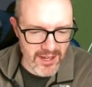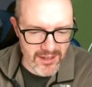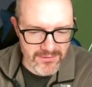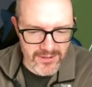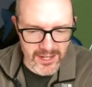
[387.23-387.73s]

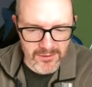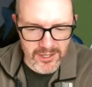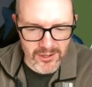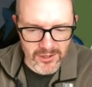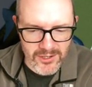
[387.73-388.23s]
half an hour
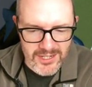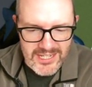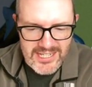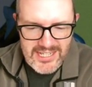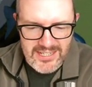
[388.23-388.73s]
gone.
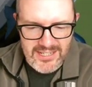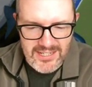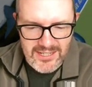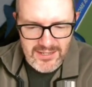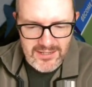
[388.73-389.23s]
It's
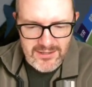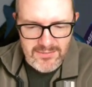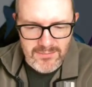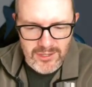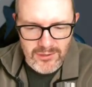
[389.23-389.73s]
another
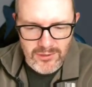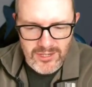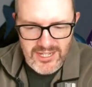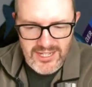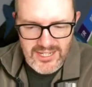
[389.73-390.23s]

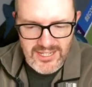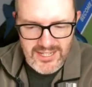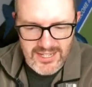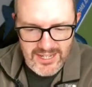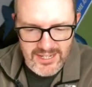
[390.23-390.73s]
Mallorca
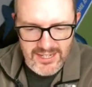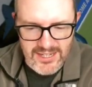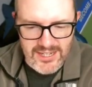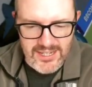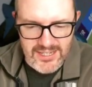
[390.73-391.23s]
attack.
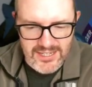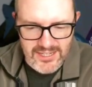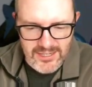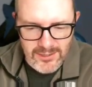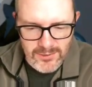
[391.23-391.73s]

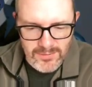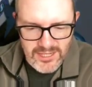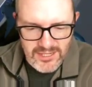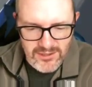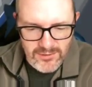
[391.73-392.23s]
Let's hope
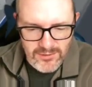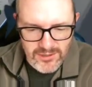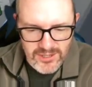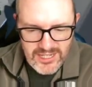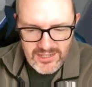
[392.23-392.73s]
they do
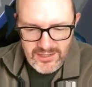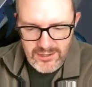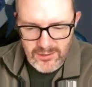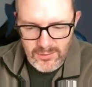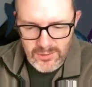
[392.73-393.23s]
not get the
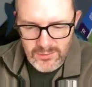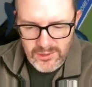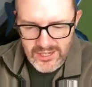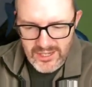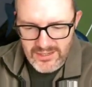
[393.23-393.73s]
goal. We
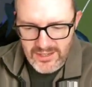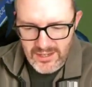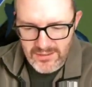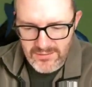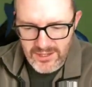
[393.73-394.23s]
want to get to
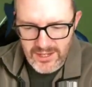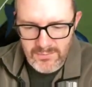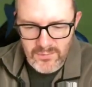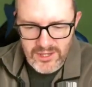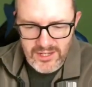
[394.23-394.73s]

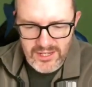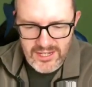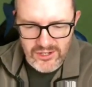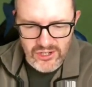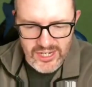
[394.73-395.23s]
half-time with a
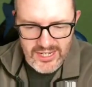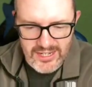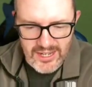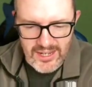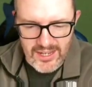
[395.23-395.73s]
clean sheet,
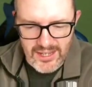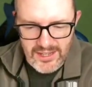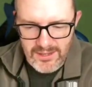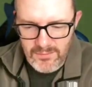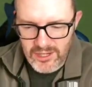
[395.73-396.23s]

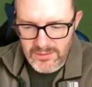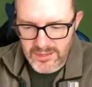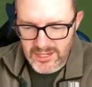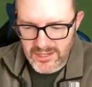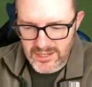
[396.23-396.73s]
and then we're going to
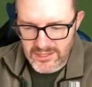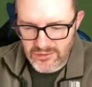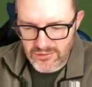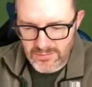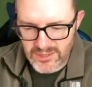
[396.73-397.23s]
be in a nice,
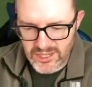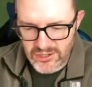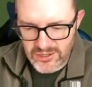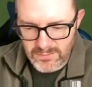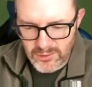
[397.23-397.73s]
strong
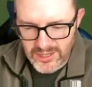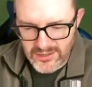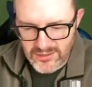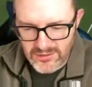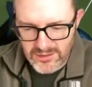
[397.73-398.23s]
position. The ball
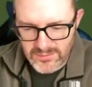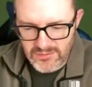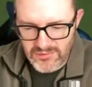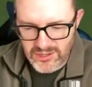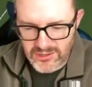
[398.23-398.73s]
gets knocked up to
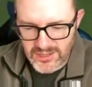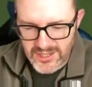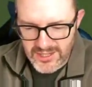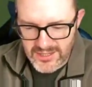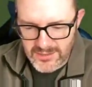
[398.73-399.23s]
Russell.
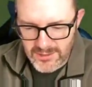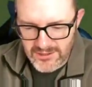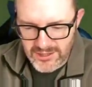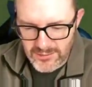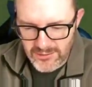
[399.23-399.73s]
This is where
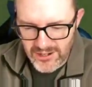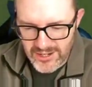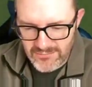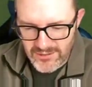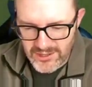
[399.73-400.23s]
he's so great.
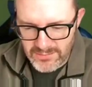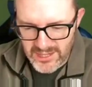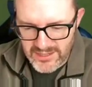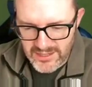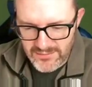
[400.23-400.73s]
He runs
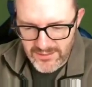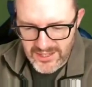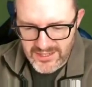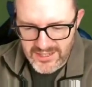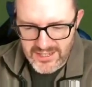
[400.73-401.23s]
past the
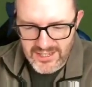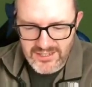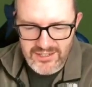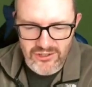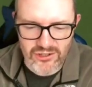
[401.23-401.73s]
defence. He
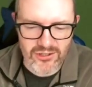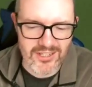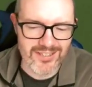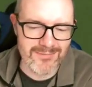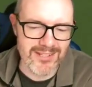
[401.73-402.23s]
gets his
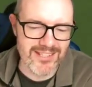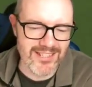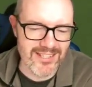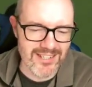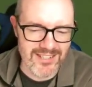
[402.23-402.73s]
shot, but it's
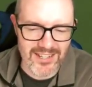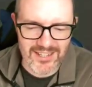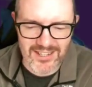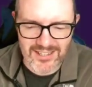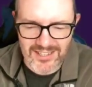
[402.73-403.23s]
into the
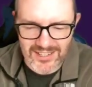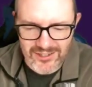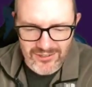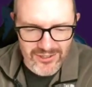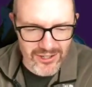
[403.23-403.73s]
side netting. He
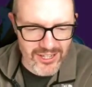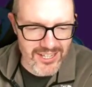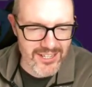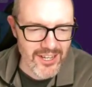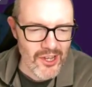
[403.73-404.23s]
just took
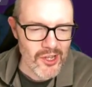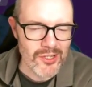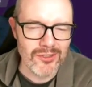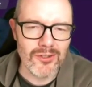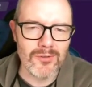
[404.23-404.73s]
it
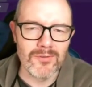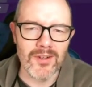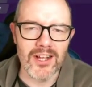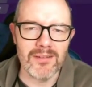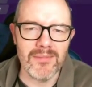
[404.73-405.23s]
too
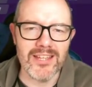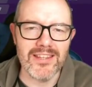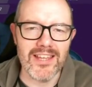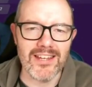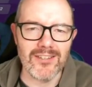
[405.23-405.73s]
far, made
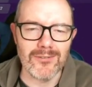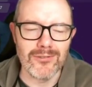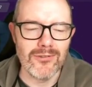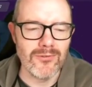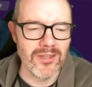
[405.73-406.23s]
the angle
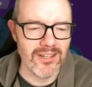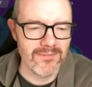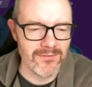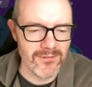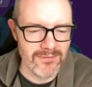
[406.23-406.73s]
too
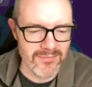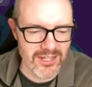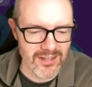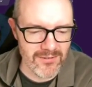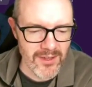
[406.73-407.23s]
tight for
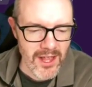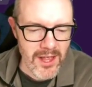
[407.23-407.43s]
himself.